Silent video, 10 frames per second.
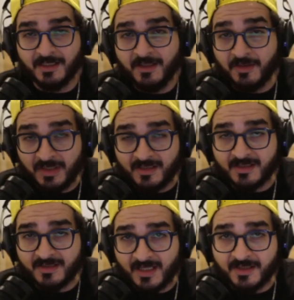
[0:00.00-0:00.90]
me to
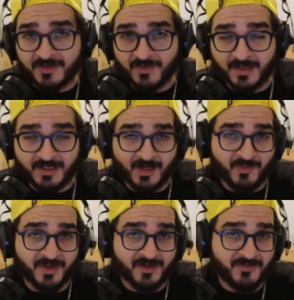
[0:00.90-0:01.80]
say this right now,
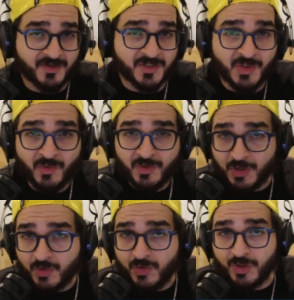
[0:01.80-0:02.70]
but if there's no new
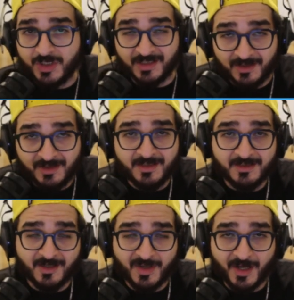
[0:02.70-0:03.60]
utilities
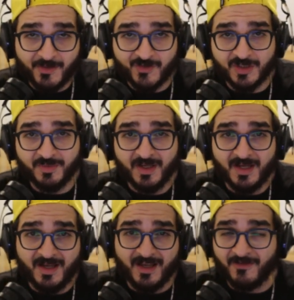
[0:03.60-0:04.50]
coming out of DRIP,
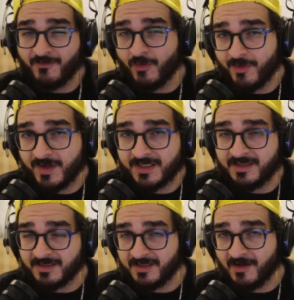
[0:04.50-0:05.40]
if Forex
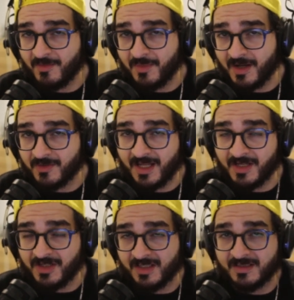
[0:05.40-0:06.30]
doesn't come out and
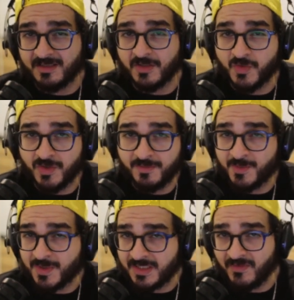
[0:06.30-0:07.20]
does DRIP
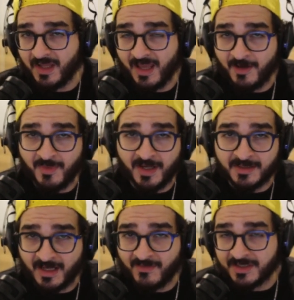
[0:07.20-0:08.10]
specific A M As
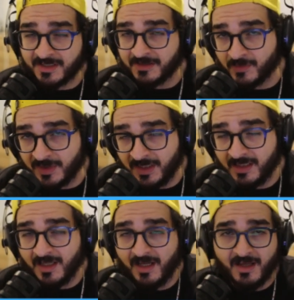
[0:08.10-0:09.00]
every single week,
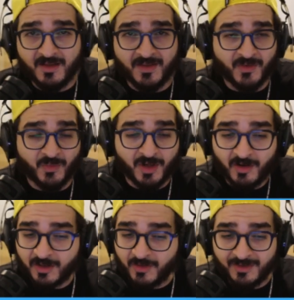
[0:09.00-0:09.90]
then we are
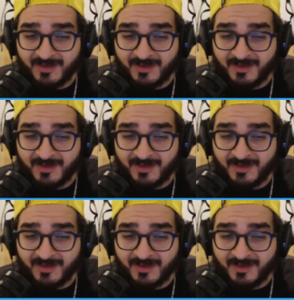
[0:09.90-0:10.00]
going to be